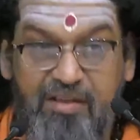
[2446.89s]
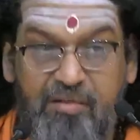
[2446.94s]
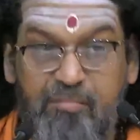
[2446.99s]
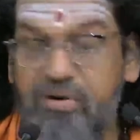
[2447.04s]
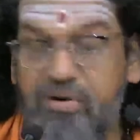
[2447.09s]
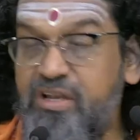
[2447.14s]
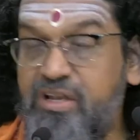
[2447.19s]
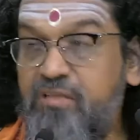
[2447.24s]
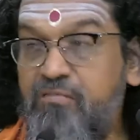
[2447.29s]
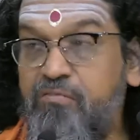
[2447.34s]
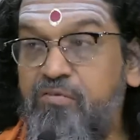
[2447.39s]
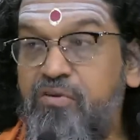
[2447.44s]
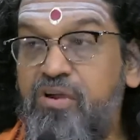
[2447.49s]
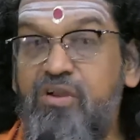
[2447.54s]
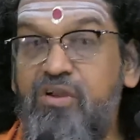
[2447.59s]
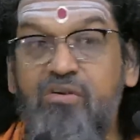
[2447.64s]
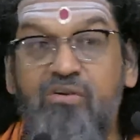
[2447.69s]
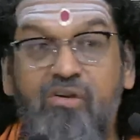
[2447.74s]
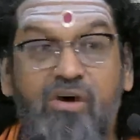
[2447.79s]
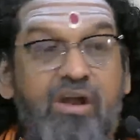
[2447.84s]
but if you are
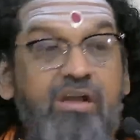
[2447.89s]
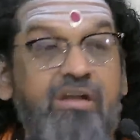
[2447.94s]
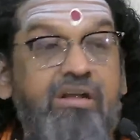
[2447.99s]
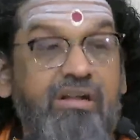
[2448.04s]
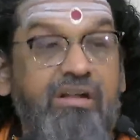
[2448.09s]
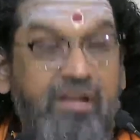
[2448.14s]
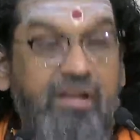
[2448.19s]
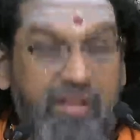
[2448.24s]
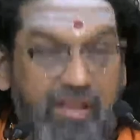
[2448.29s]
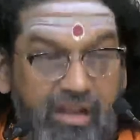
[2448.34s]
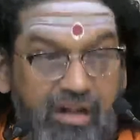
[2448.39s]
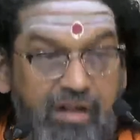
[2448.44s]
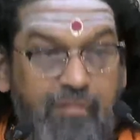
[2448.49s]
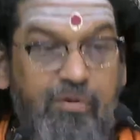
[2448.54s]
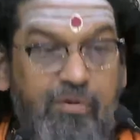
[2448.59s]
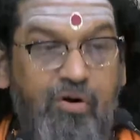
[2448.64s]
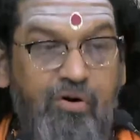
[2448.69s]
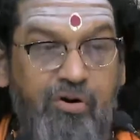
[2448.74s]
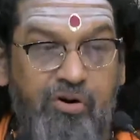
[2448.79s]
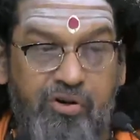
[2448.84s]
not clear
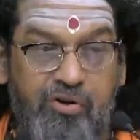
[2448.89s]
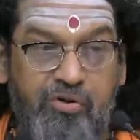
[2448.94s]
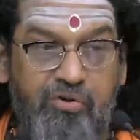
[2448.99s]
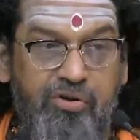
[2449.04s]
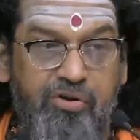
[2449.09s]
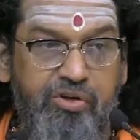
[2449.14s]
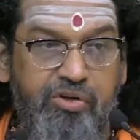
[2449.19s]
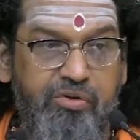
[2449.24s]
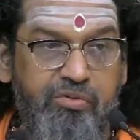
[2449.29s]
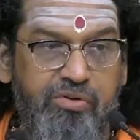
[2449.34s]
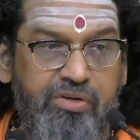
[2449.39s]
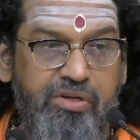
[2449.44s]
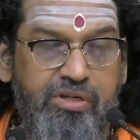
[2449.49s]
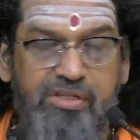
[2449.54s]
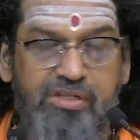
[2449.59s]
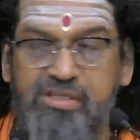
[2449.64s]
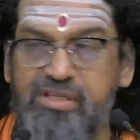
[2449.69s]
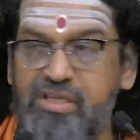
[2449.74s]
about your duties